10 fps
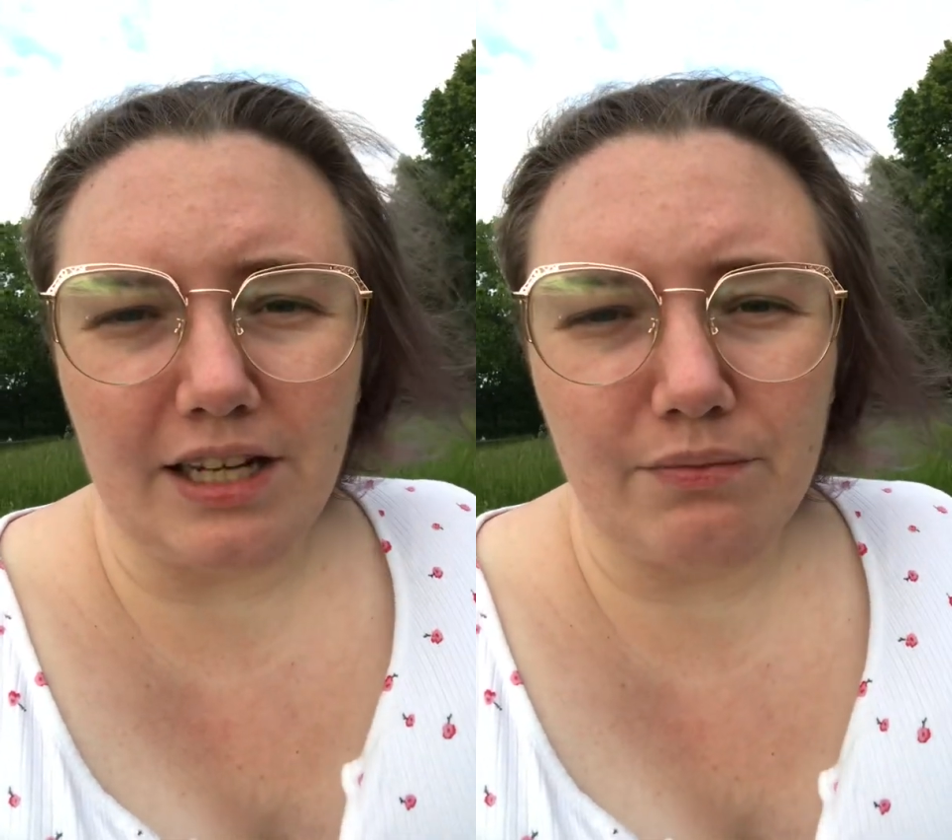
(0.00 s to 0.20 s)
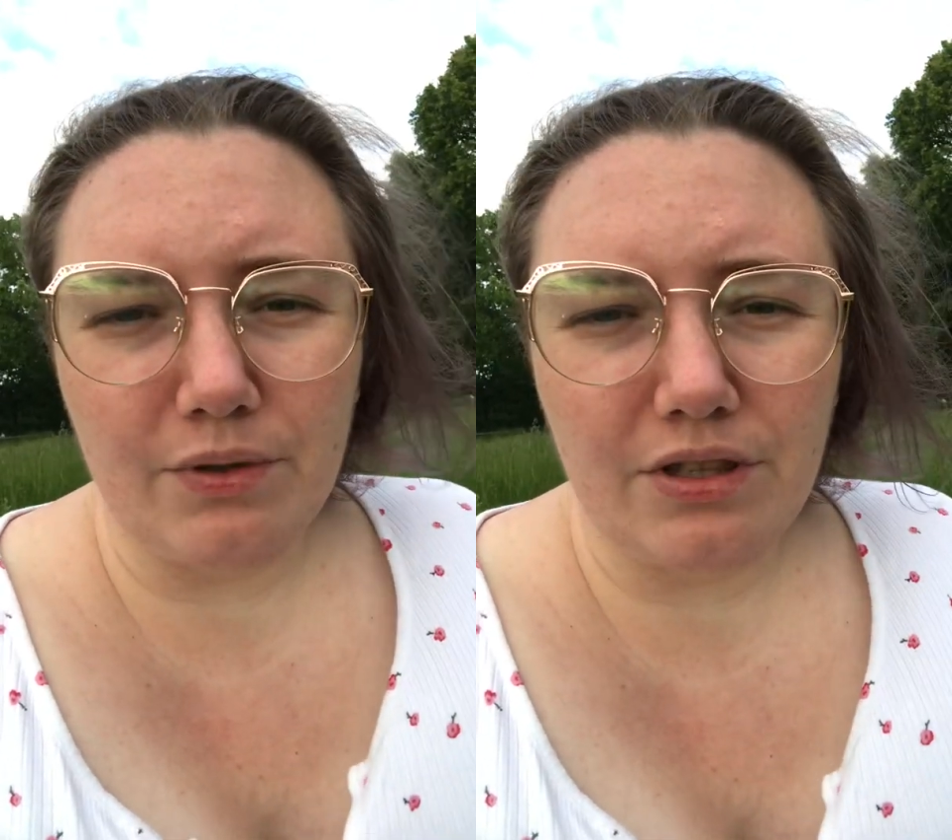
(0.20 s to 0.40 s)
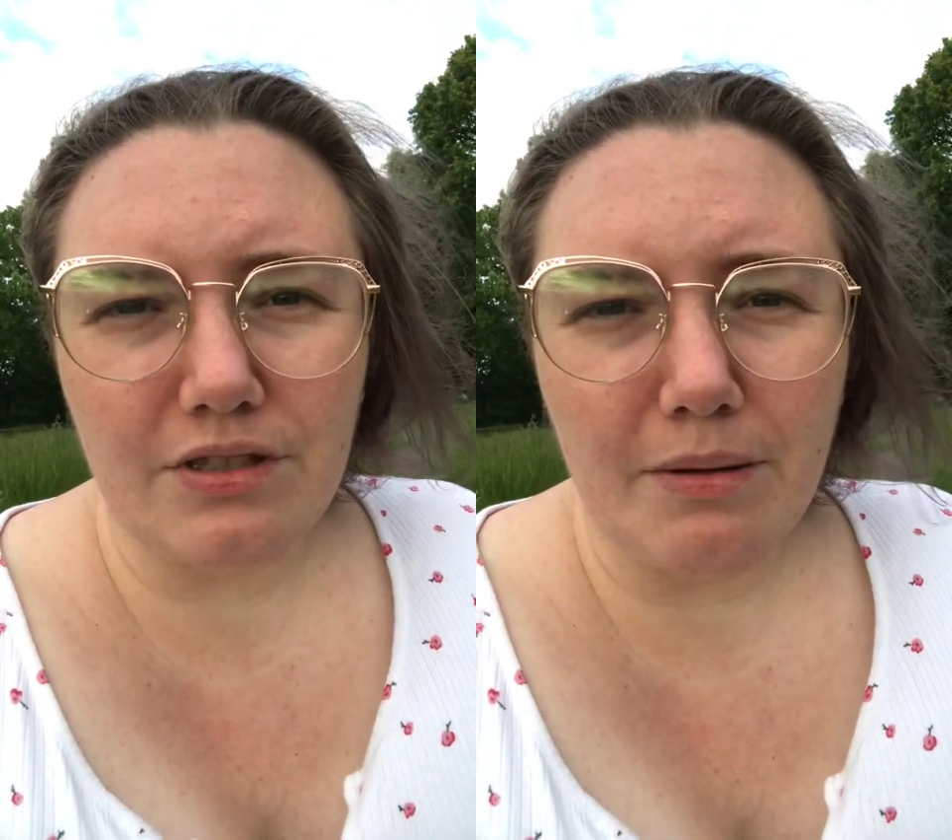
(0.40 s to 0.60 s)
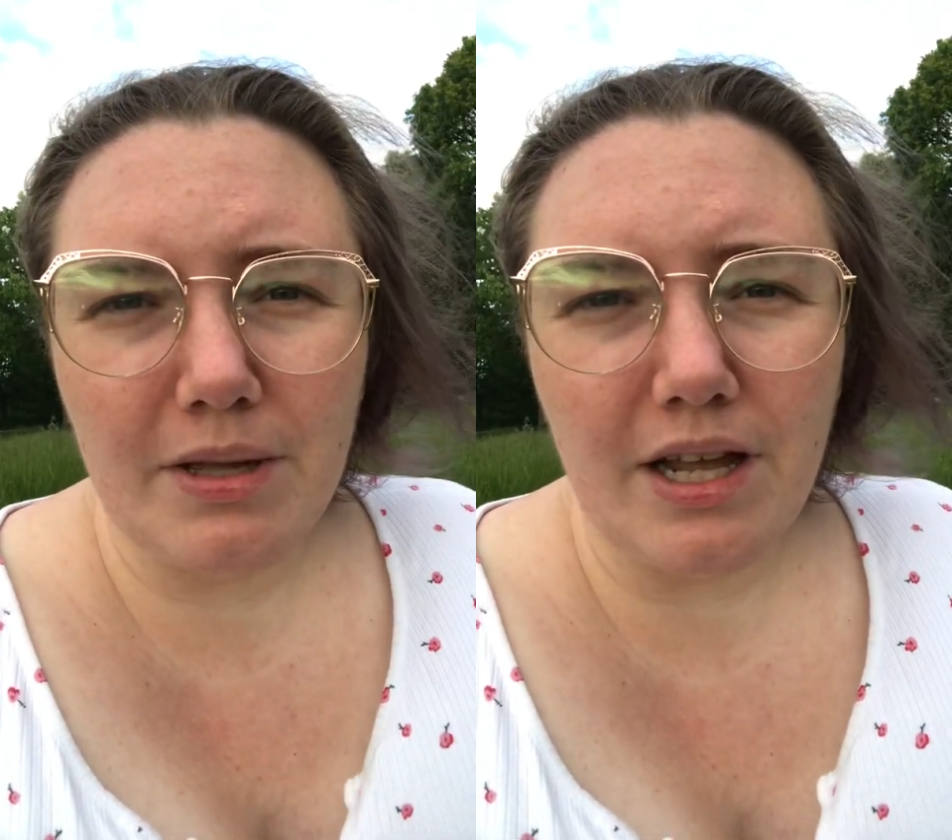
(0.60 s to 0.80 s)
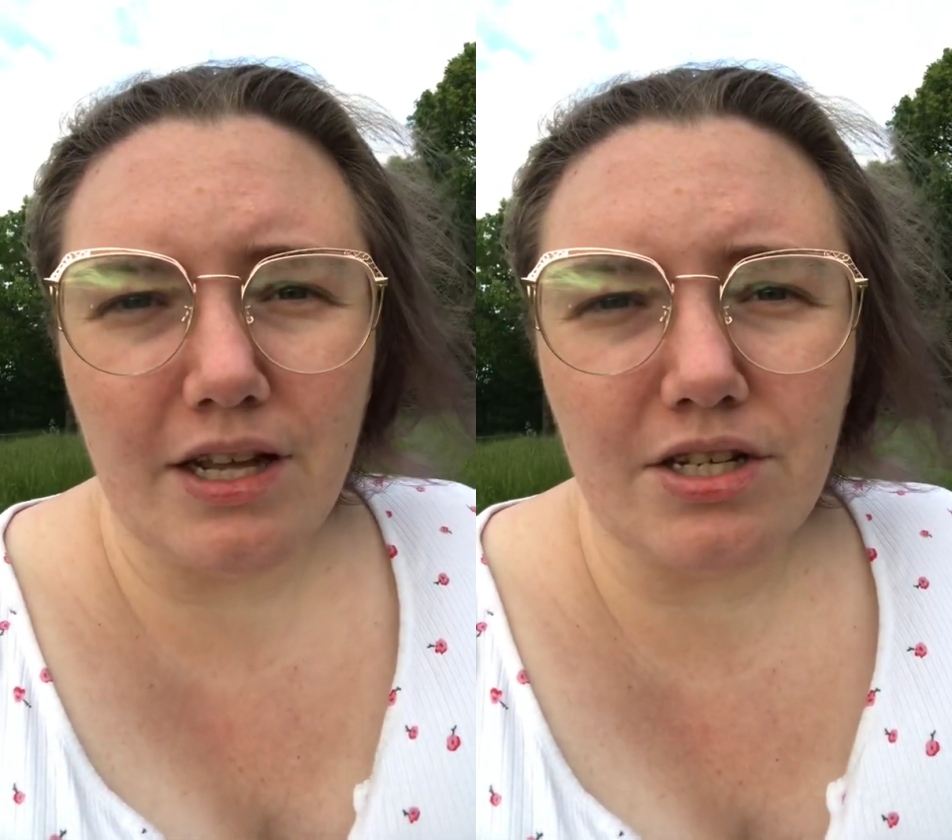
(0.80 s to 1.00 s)
that with
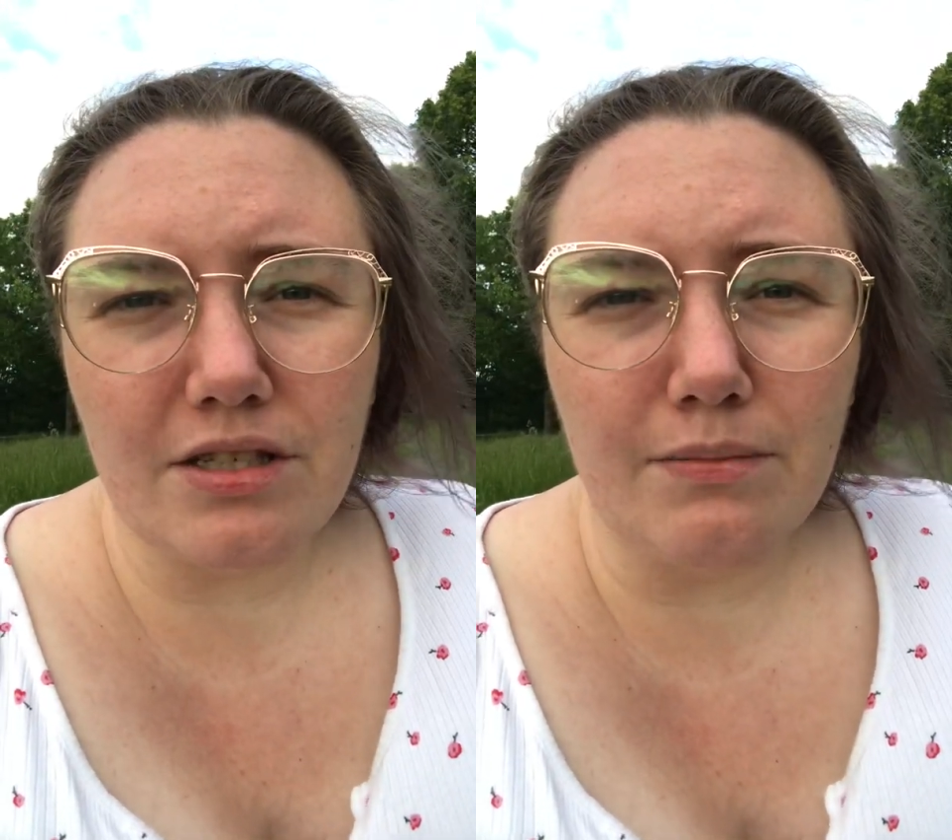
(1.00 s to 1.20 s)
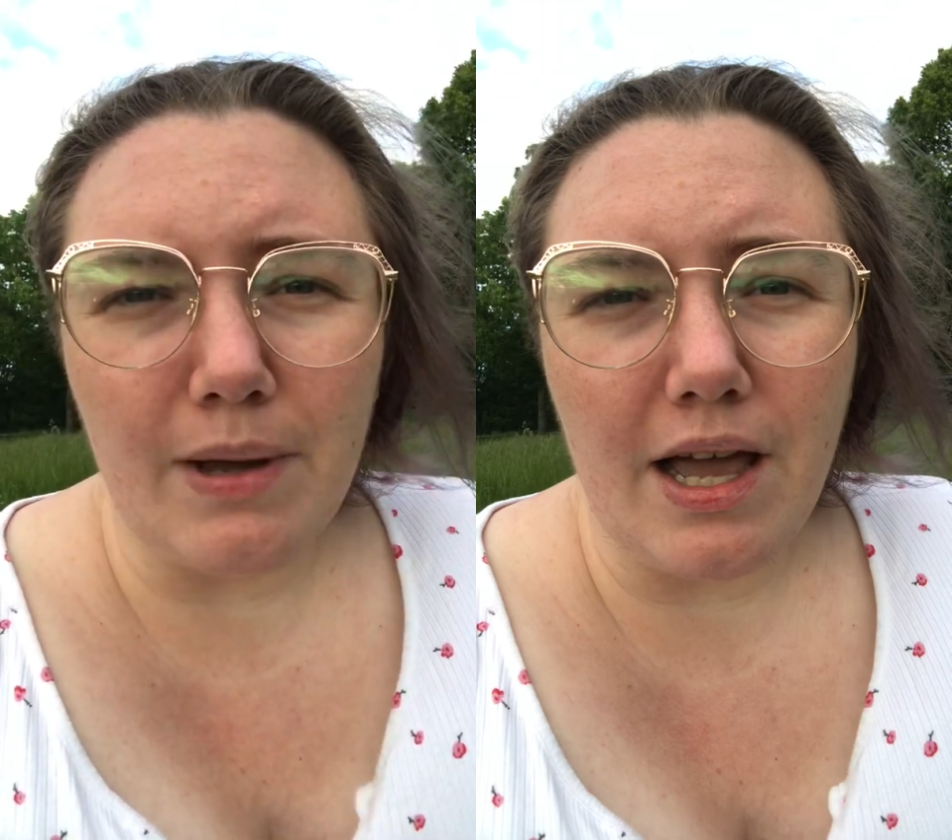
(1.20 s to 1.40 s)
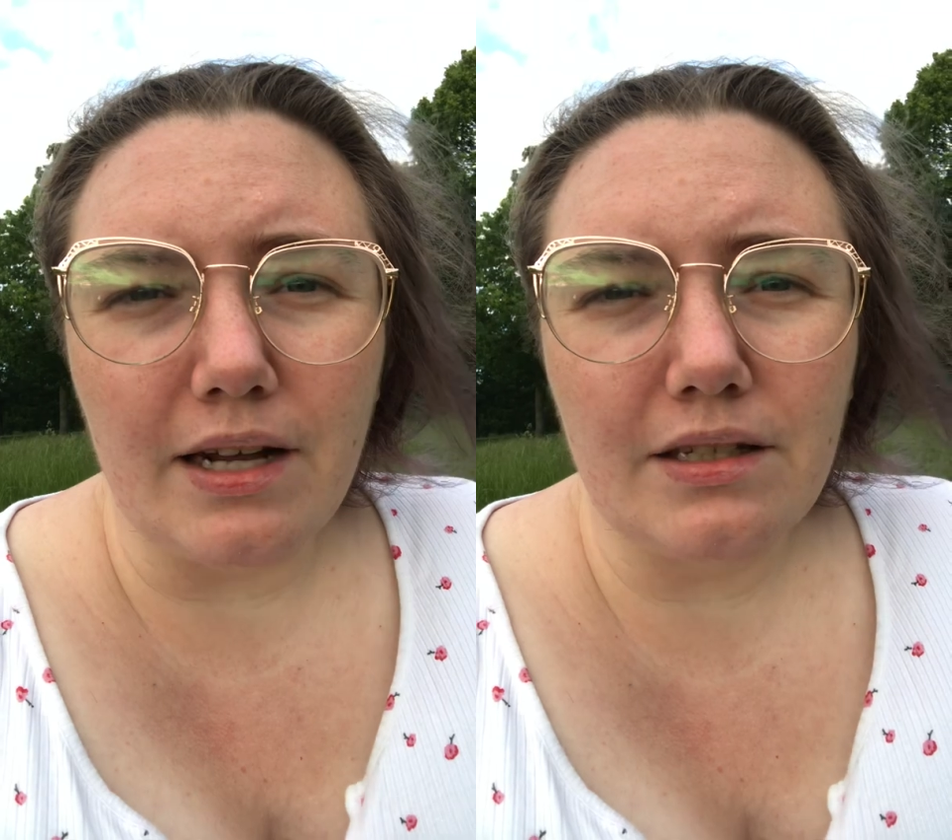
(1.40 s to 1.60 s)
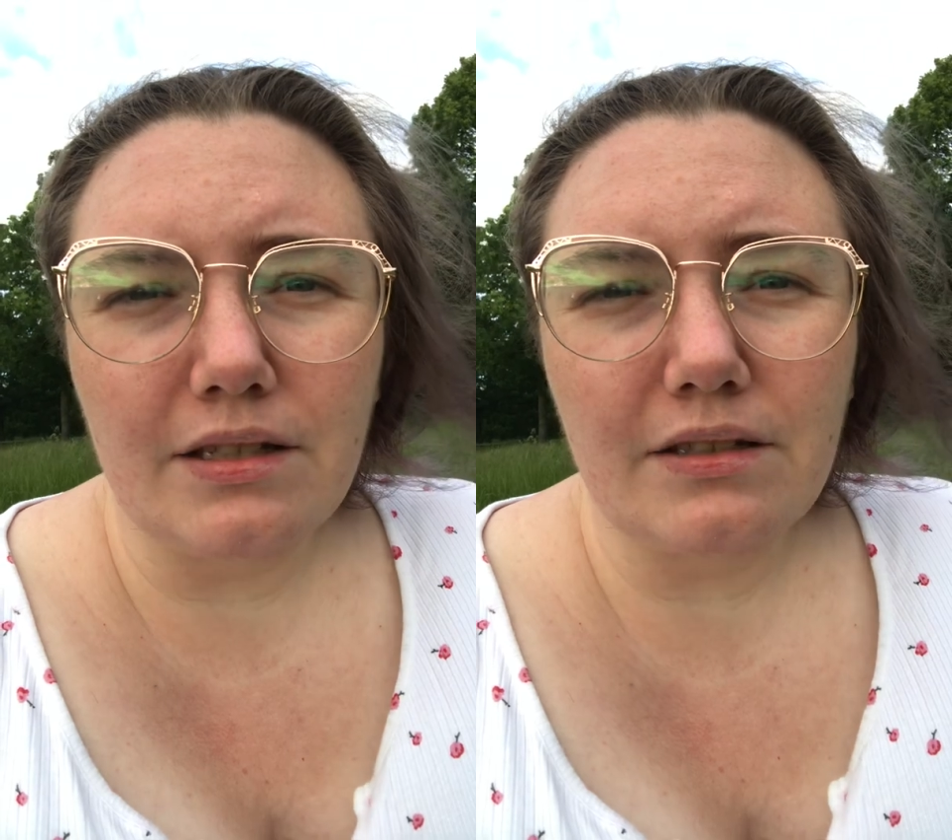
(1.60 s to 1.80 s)
somebody I just met,